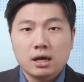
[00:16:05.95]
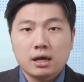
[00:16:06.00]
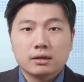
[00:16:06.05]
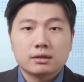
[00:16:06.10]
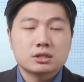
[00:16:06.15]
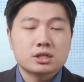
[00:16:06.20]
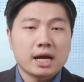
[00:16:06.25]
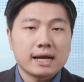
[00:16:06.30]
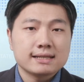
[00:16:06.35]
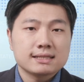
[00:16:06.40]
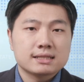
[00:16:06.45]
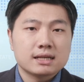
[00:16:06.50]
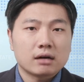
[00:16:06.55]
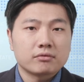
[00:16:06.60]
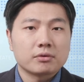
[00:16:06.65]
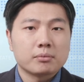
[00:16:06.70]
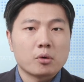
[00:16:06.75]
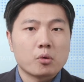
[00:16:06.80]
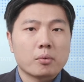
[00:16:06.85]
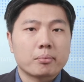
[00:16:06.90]
The Chinese
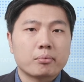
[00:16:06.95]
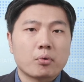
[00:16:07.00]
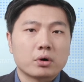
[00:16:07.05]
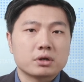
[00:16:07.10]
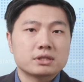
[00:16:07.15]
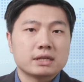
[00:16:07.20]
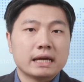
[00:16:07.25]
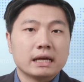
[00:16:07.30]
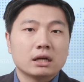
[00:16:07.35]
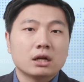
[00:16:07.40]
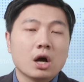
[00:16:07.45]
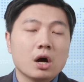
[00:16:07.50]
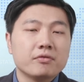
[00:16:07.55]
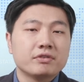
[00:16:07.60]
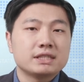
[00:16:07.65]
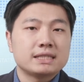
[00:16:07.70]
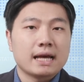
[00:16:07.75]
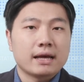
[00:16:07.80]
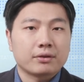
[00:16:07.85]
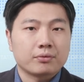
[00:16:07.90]
government reports a
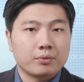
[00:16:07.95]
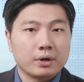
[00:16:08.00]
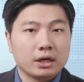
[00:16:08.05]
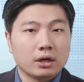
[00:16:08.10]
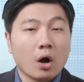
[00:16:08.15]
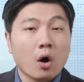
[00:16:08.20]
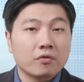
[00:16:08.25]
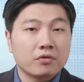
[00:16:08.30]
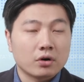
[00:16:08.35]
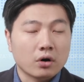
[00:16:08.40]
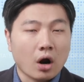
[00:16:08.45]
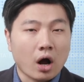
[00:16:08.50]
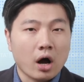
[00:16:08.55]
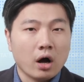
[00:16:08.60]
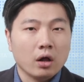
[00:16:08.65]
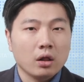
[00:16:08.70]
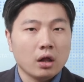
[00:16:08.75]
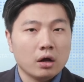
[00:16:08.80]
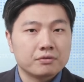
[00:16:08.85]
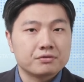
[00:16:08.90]
COVID death rate
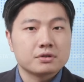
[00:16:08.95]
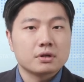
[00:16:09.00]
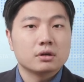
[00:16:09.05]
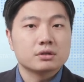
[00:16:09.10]
overall of